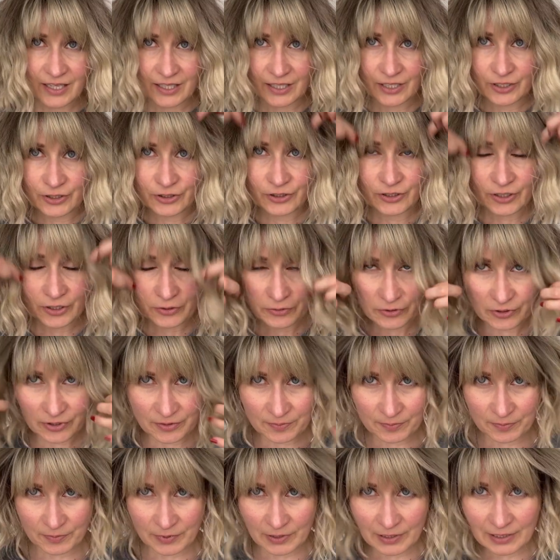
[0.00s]

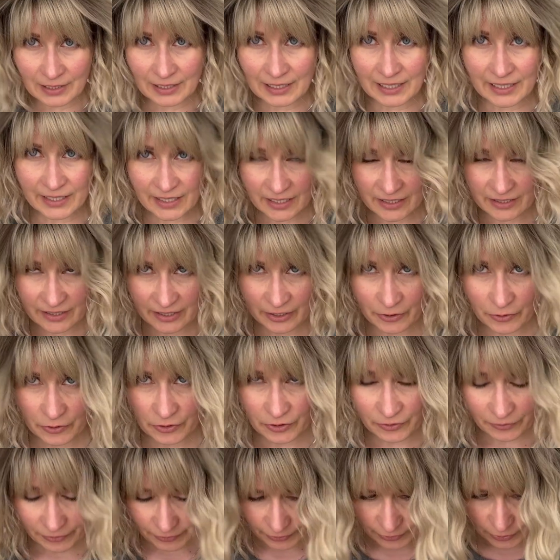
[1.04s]
Those layers here at
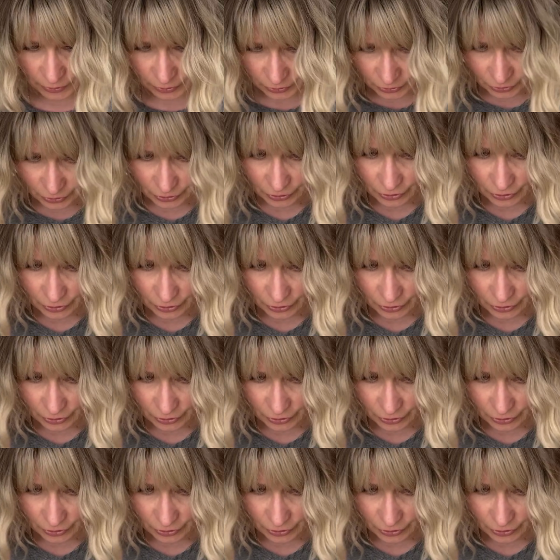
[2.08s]
the front